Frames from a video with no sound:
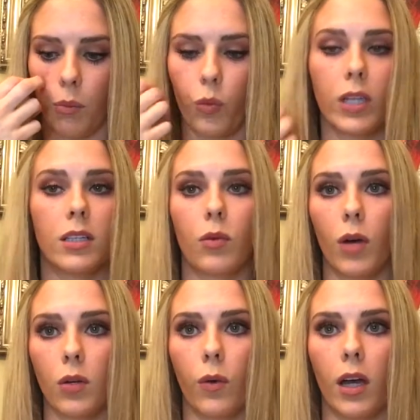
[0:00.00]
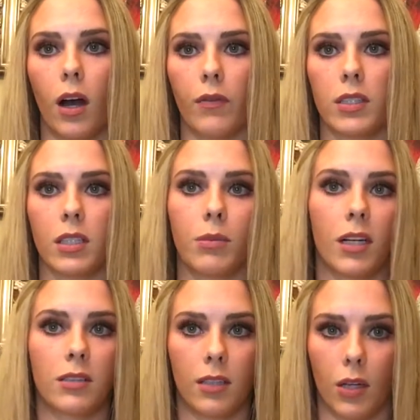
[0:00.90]
We did a one way, obviously,
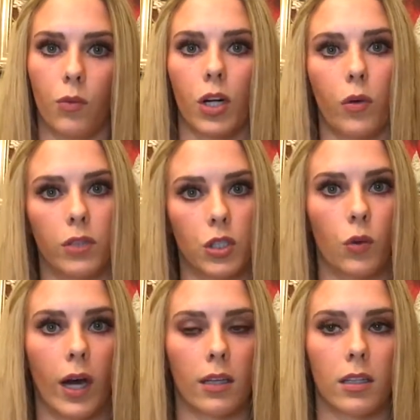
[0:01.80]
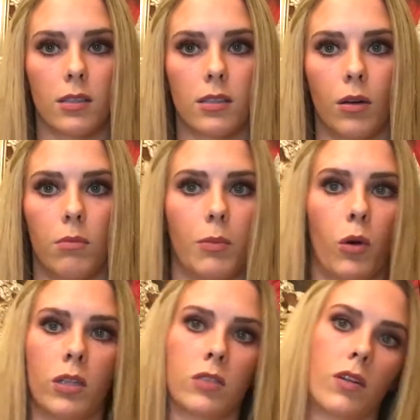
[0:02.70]
because again, we're going to 2 islands, so it'd be
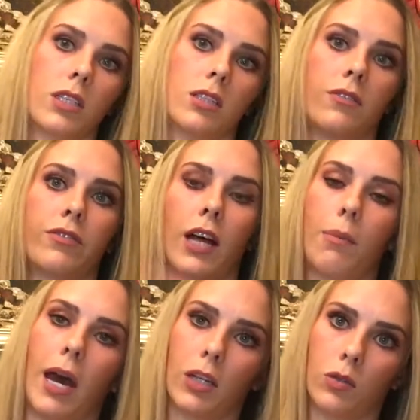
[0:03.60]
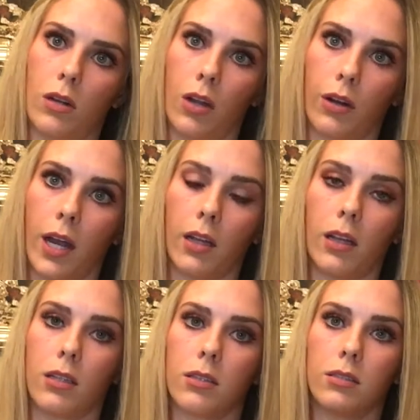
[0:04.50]
pointless for us to fly back to another
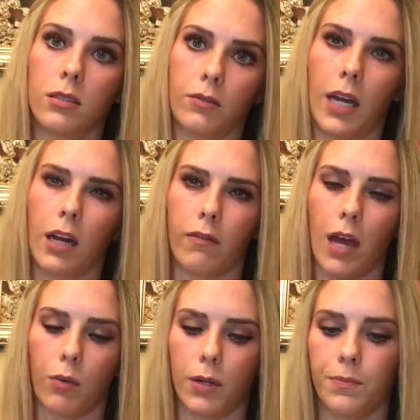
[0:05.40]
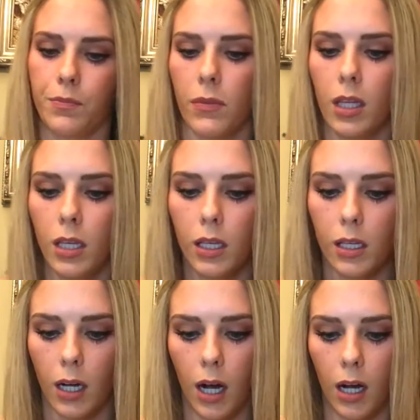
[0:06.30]
island to fly out of that one.
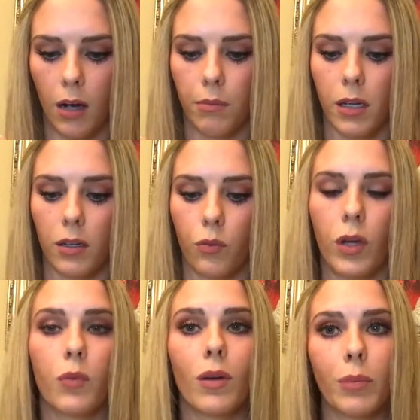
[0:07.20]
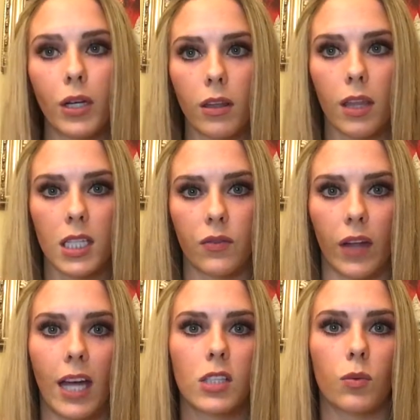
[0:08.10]
When we booked these
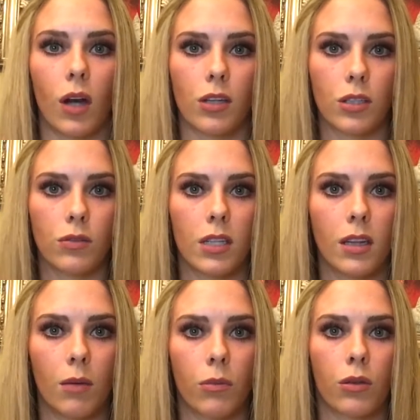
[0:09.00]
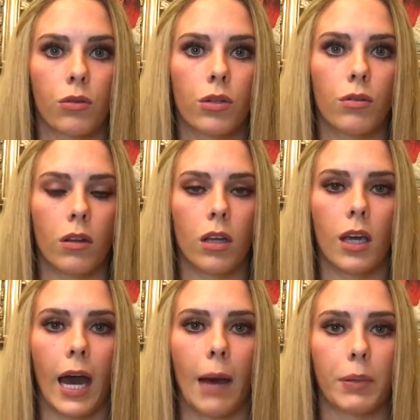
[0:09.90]
flights, we also did them through
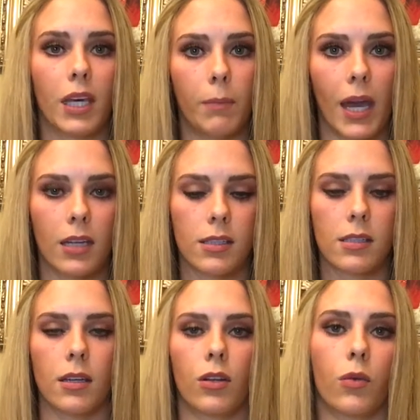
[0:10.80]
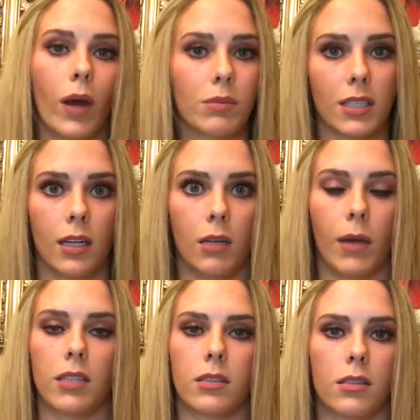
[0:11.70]
the app Ebates, and the website
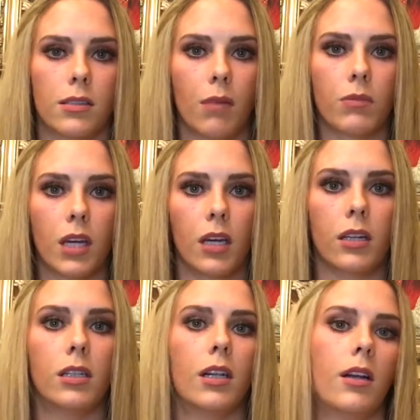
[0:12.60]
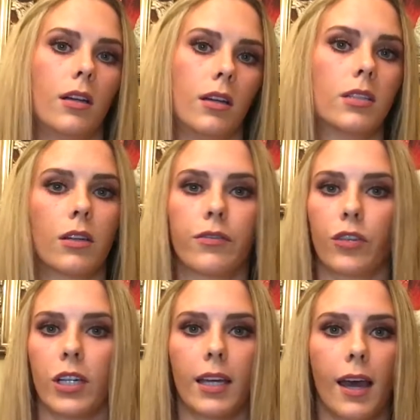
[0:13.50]
Ebates. It's the same thing. It's a
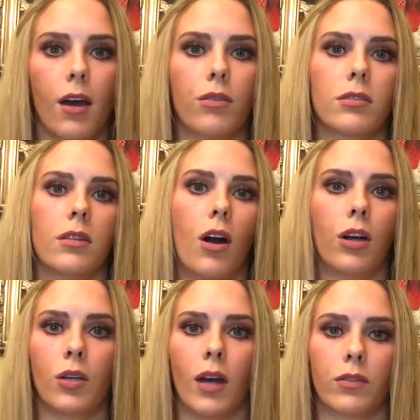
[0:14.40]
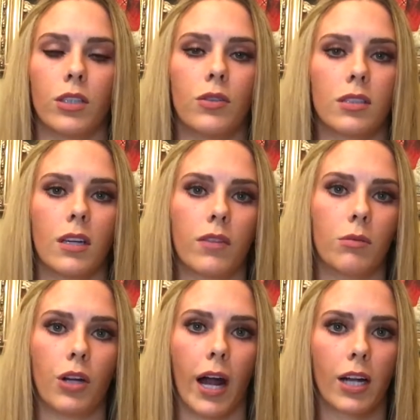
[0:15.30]
free account. All you have to do is give
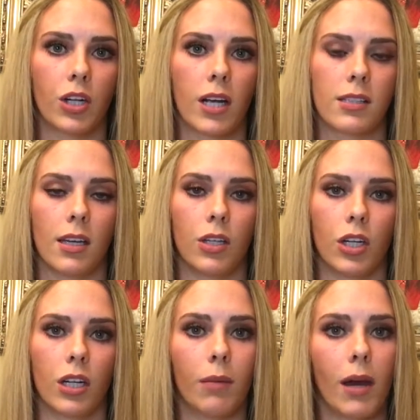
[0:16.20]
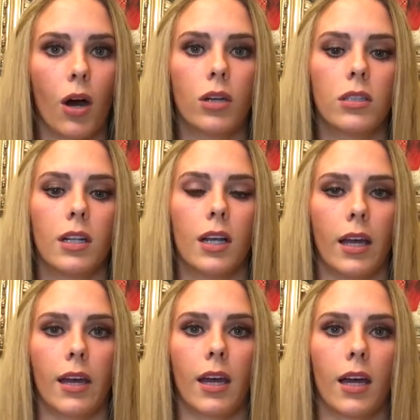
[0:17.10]
them your address and your email,
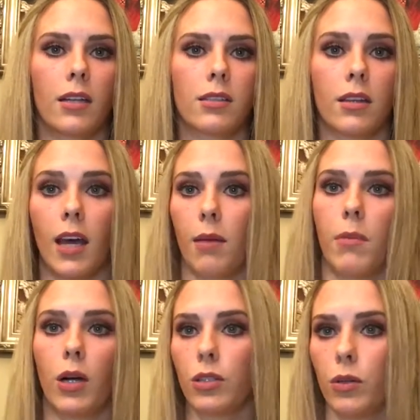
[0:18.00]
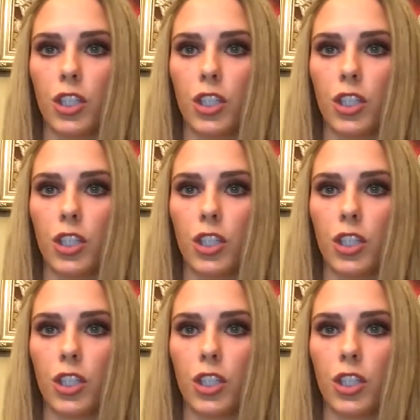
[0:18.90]
and they mail you a